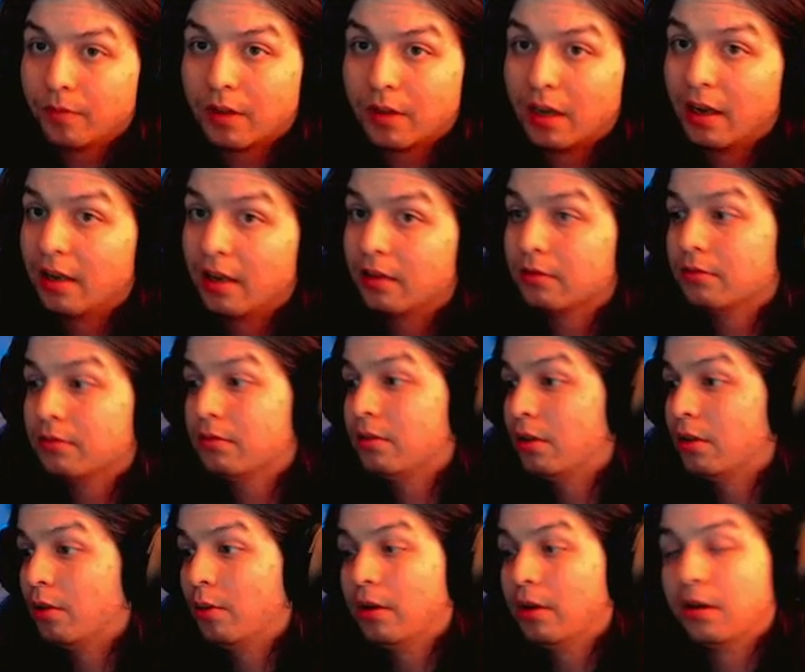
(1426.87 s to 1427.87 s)
hey, you
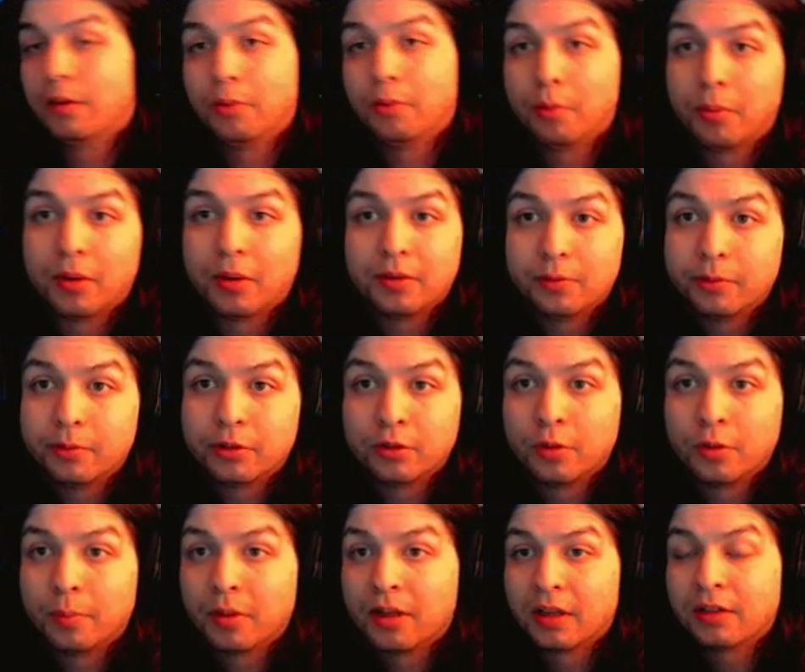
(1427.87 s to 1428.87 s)
know what? We'll do
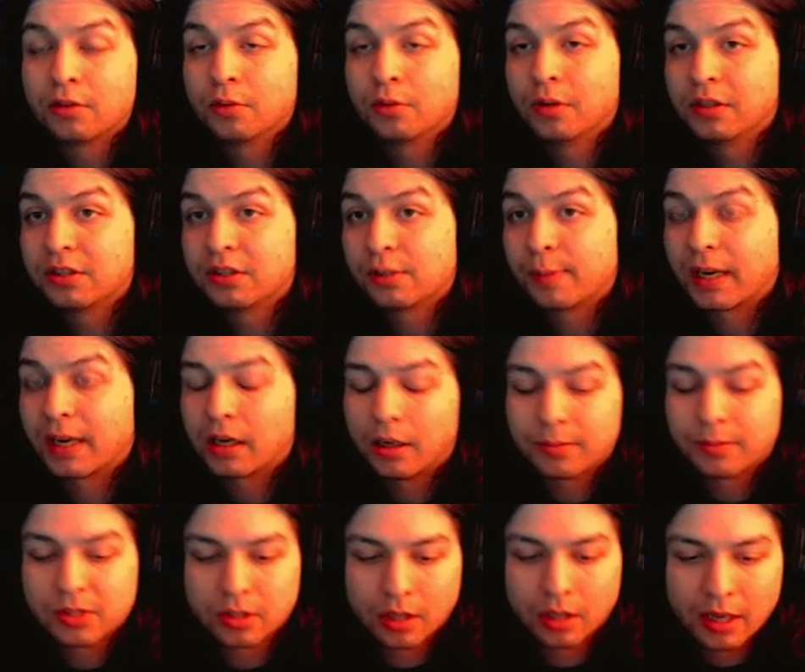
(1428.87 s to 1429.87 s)
a playthrough of Spec
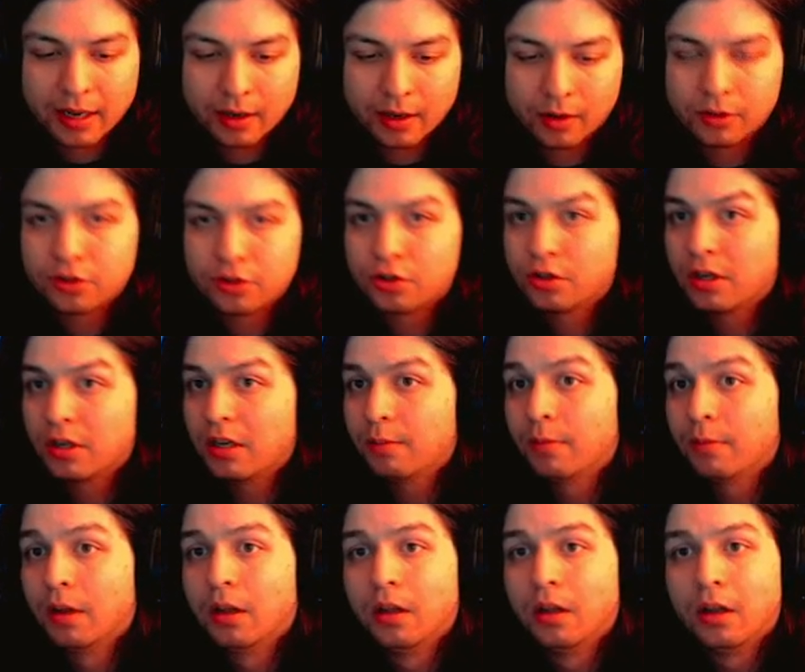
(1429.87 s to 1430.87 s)
Ops: The Line on
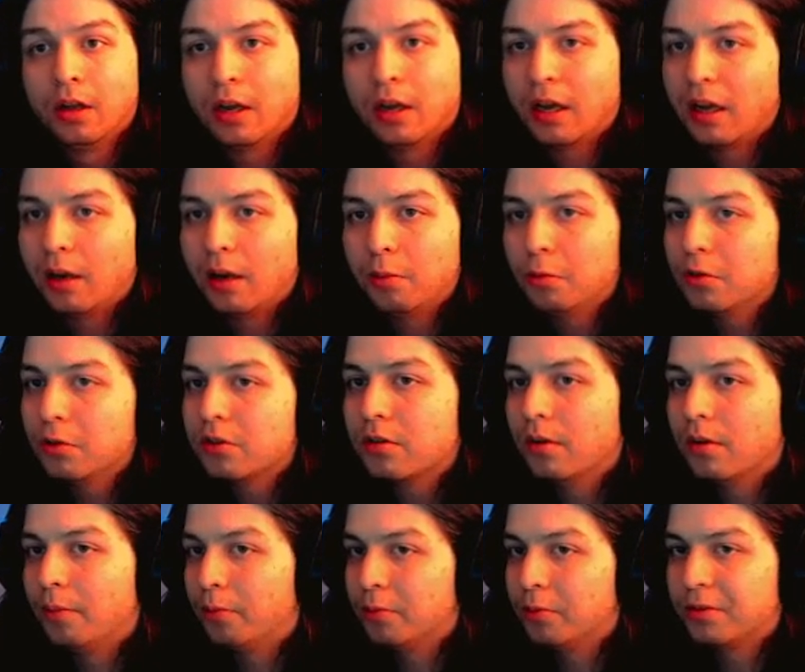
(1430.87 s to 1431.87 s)
stream. And
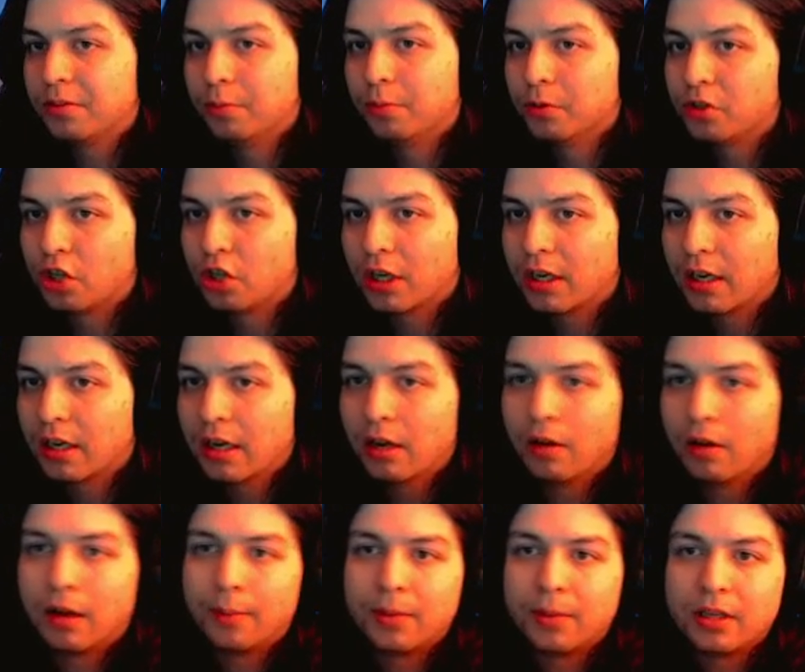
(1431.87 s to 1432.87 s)
we'll check it
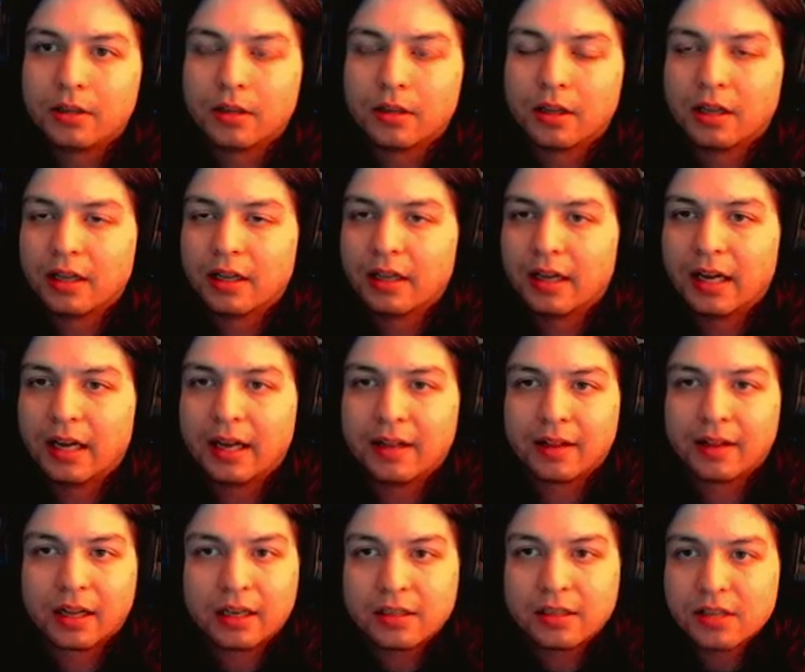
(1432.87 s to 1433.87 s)
out. I mean,
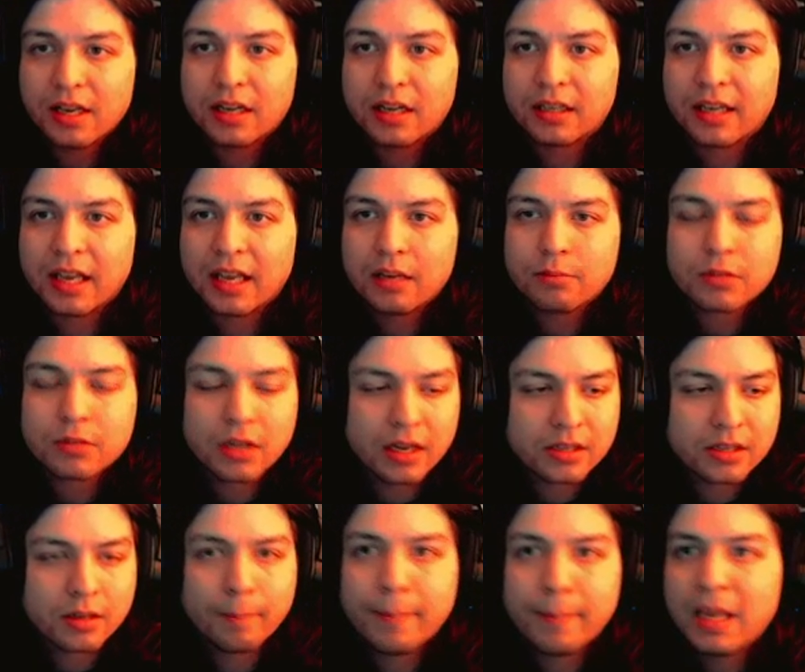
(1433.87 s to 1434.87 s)
like I said, games
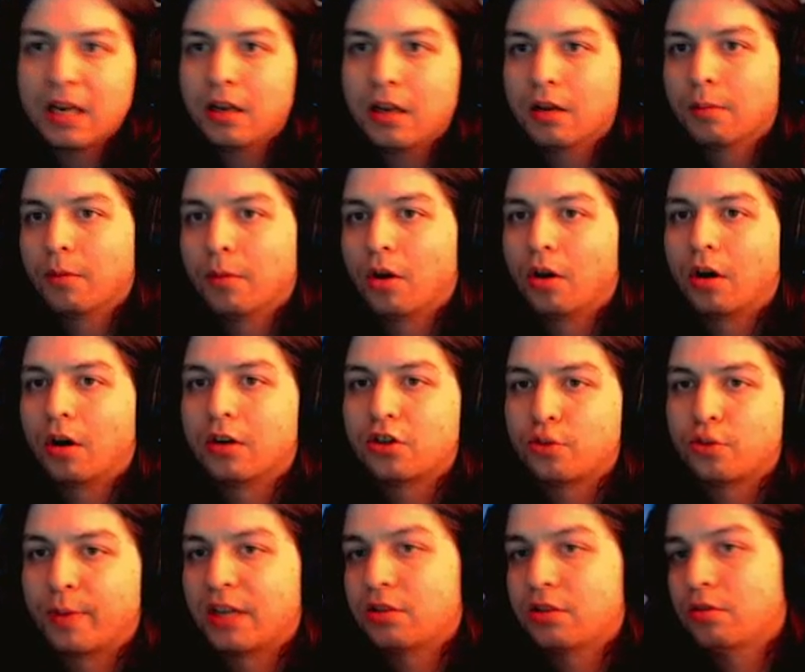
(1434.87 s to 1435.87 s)
as a medium are
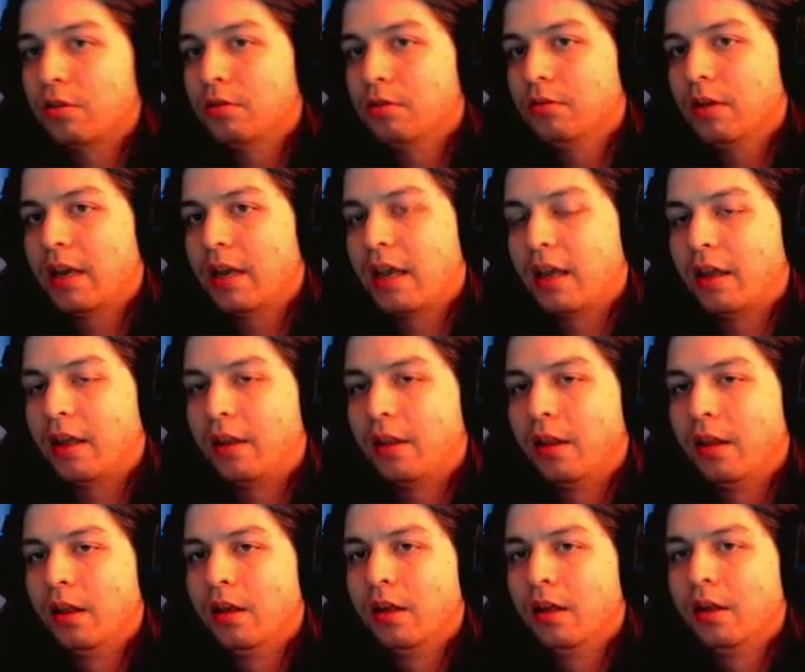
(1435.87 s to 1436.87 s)
special, and
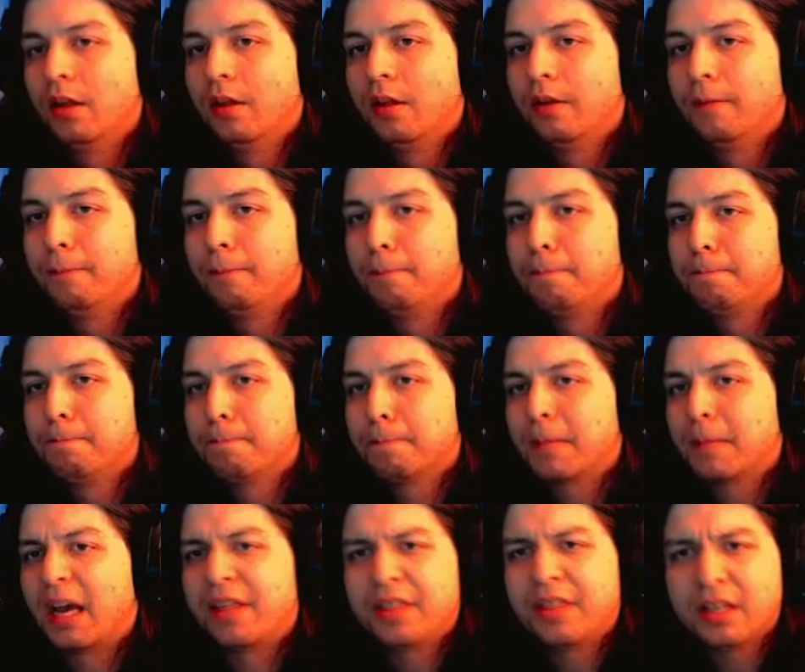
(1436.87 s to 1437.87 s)

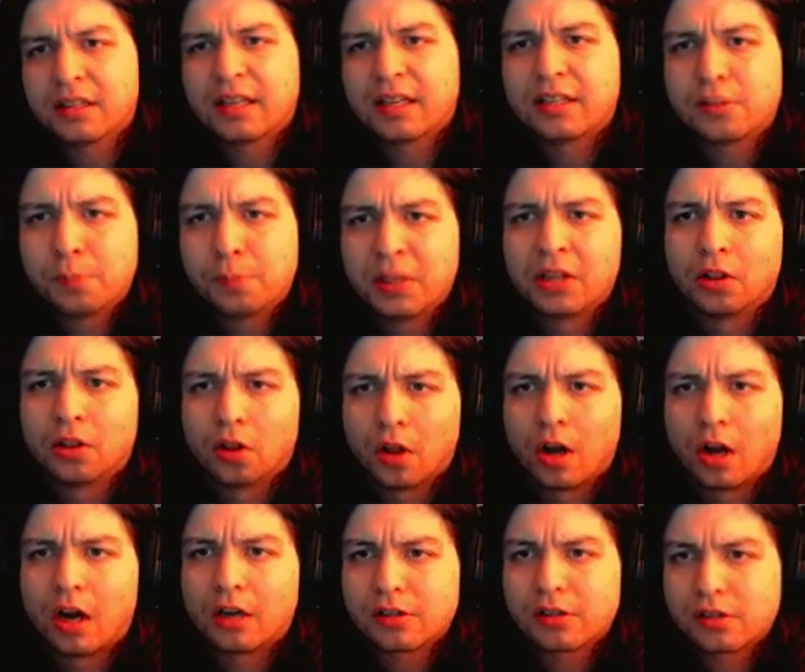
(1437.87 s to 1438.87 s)
I think that's been
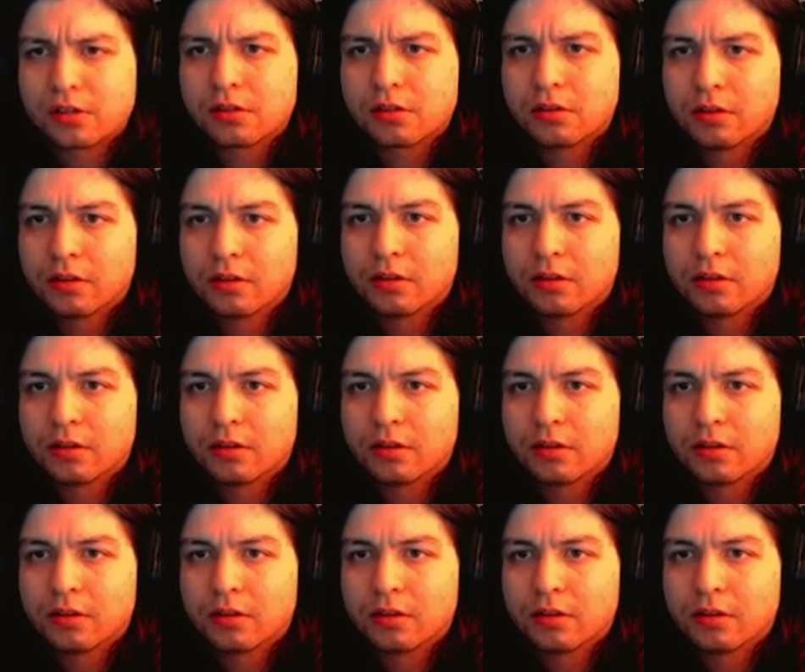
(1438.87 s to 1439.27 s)
lost